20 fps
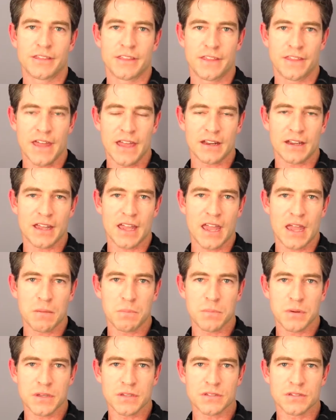That
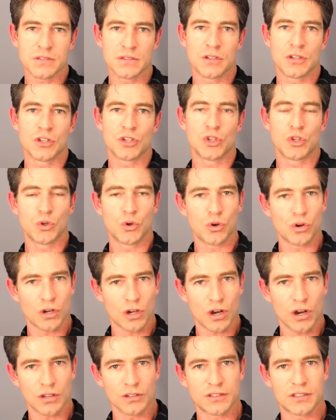campus, your
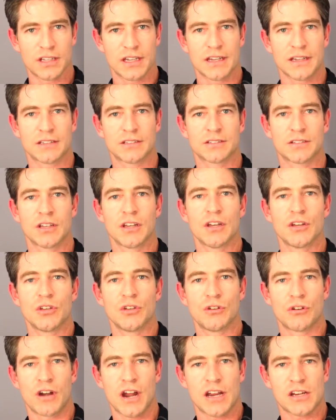context,
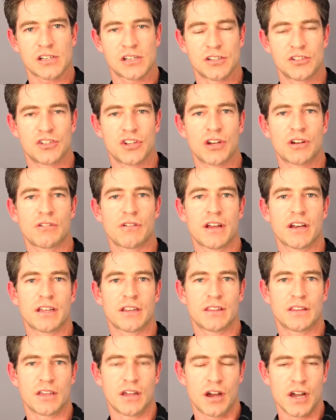you're actually generating
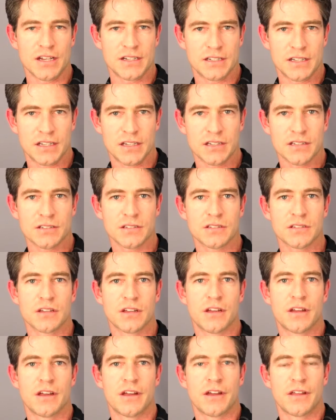the ideas,
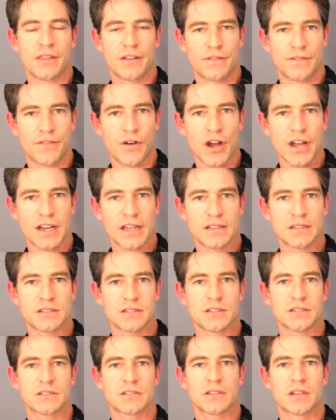the
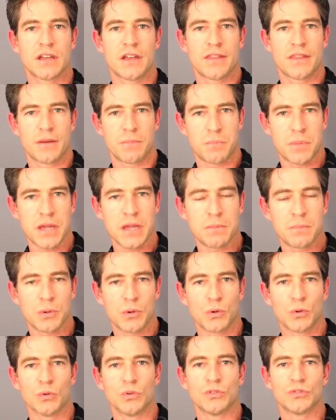finances, the
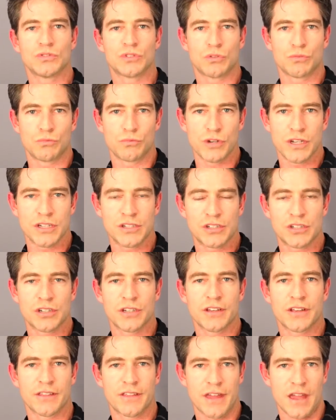people to reach
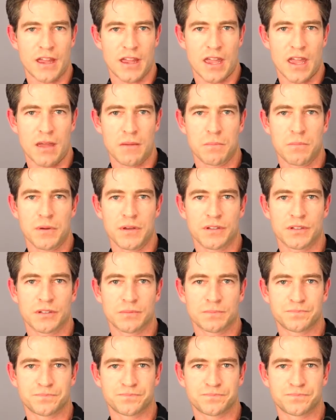that campus.